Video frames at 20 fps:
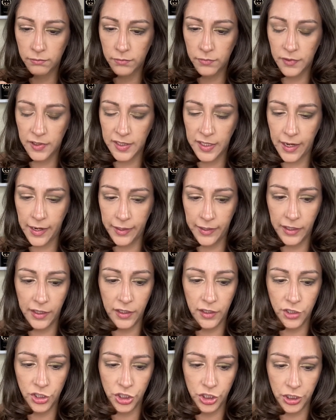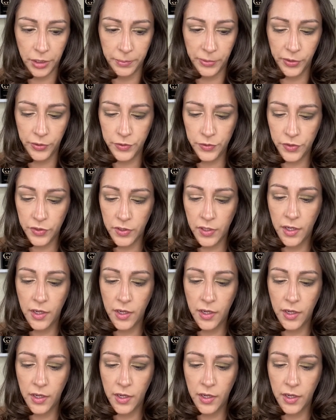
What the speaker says: tiny shimmers.